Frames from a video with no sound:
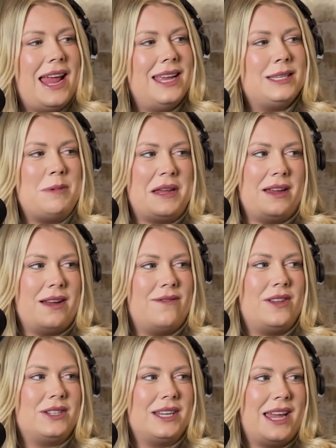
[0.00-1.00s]
Speaking of,
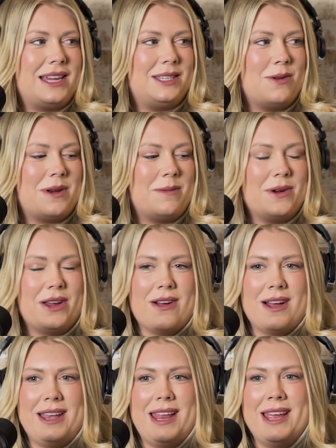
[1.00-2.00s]
there's a guest I want to bring
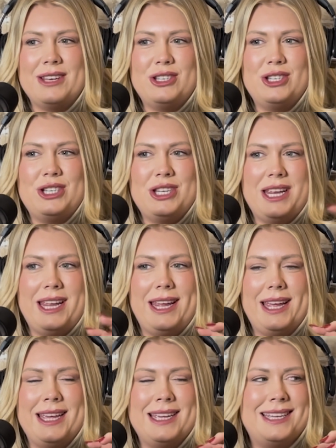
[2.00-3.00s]
on, and she
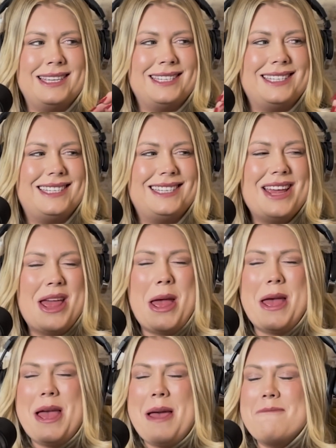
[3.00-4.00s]
is
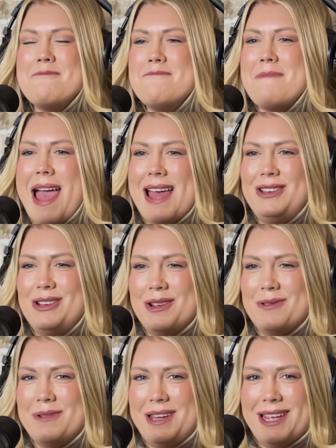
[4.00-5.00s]

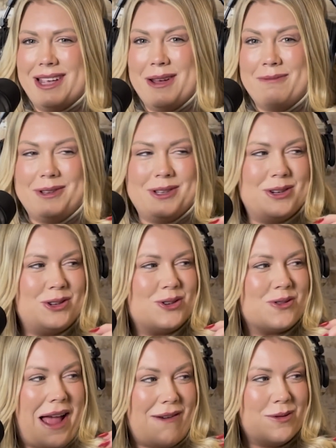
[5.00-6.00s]
magic when it comes to
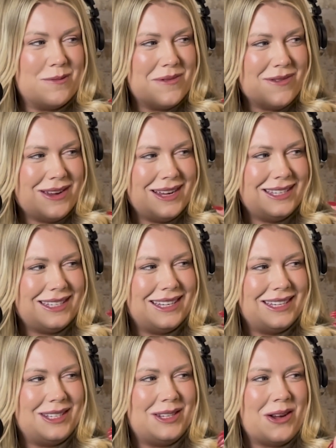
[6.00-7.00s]
travel points.
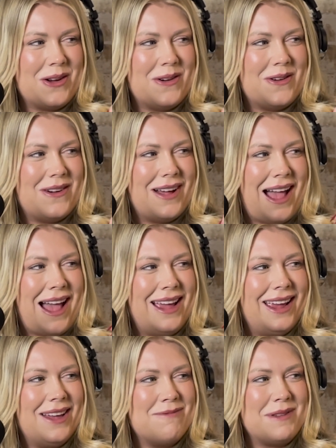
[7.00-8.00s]
And so I
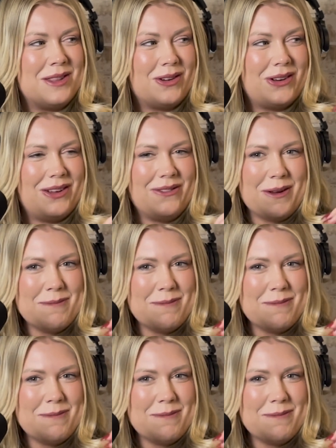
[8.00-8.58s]
have been learning from